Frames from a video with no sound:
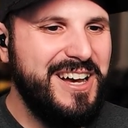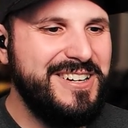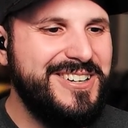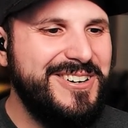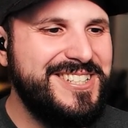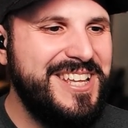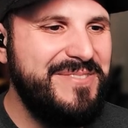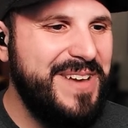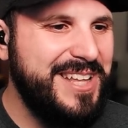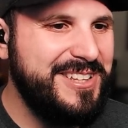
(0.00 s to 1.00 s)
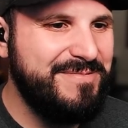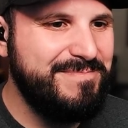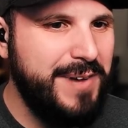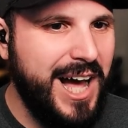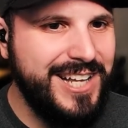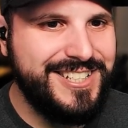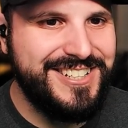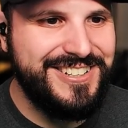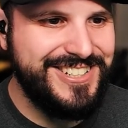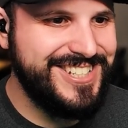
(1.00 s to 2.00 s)
Of course they made them
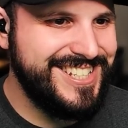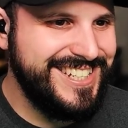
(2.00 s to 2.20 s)
monsters.